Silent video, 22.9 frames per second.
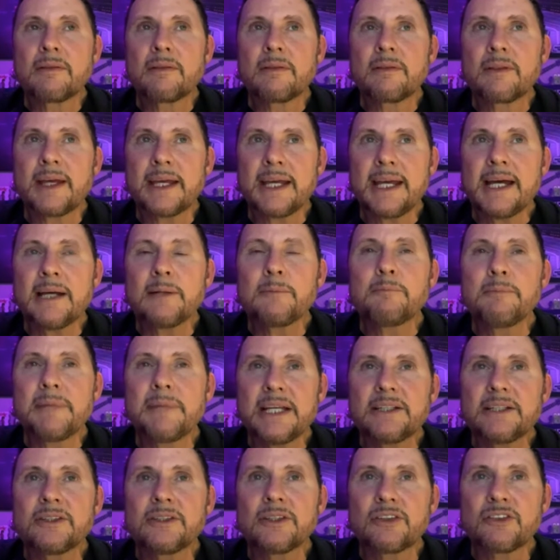they had
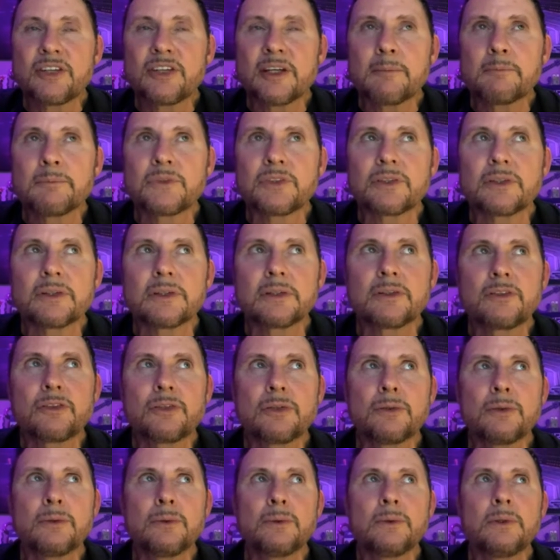made an attempt
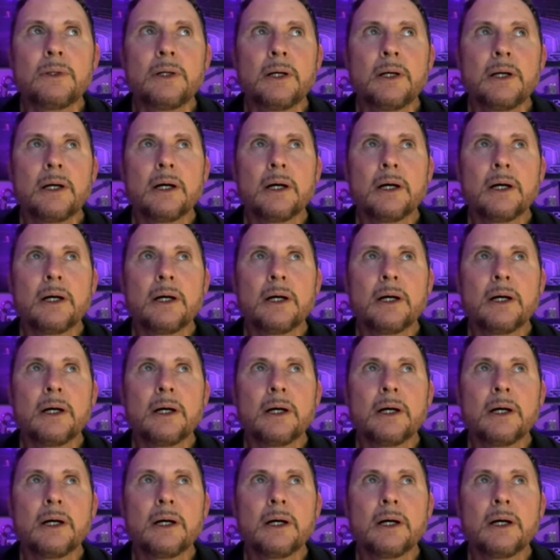to